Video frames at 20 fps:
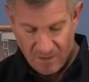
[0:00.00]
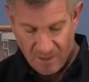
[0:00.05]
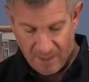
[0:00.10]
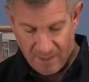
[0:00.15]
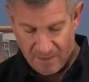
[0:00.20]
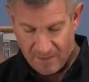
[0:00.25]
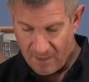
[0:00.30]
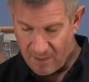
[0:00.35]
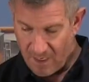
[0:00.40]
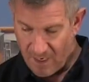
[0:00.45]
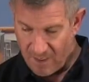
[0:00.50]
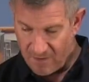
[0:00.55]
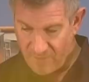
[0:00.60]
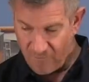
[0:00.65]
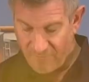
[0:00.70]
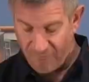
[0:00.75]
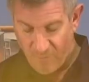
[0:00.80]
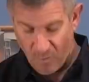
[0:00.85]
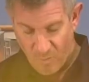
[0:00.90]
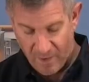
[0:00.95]
in on
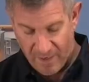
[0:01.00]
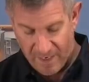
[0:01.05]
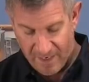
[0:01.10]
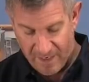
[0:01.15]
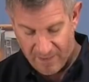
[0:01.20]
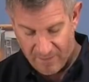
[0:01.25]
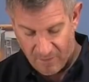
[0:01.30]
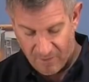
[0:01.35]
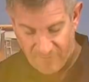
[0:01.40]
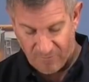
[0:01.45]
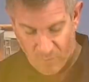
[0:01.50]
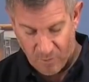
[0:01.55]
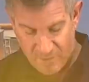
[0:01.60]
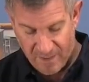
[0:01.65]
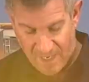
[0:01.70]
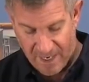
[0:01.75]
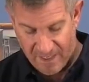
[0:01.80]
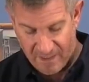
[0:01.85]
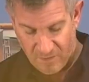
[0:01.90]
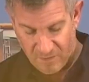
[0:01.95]
a four head or four
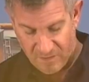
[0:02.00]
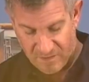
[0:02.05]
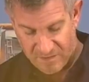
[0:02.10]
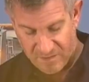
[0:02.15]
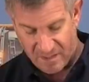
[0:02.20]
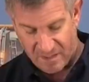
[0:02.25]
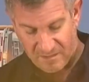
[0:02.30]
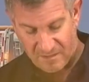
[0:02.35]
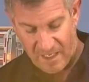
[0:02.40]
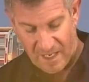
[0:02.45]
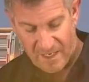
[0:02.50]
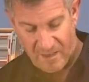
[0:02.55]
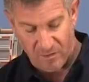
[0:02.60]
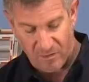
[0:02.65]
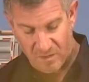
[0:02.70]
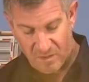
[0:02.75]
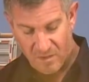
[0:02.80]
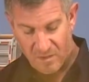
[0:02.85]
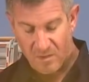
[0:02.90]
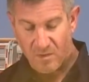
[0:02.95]
diode and six
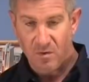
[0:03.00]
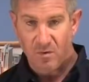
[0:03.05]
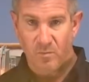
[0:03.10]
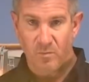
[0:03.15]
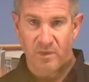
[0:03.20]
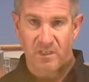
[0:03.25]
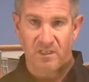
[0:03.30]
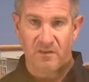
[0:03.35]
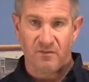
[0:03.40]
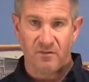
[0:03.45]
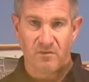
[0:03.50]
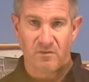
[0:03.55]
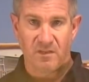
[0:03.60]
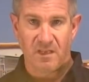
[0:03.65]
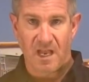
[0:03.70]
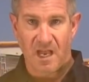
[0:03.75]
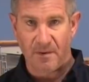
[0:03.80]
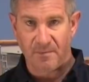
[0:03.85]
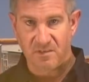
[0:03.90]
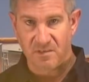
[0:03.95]
diode, we give you
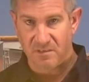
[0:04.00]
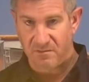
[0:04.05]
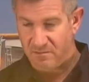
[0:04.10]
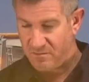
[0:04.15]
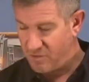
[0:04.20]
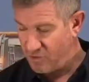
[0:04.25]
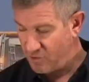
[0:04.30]
the option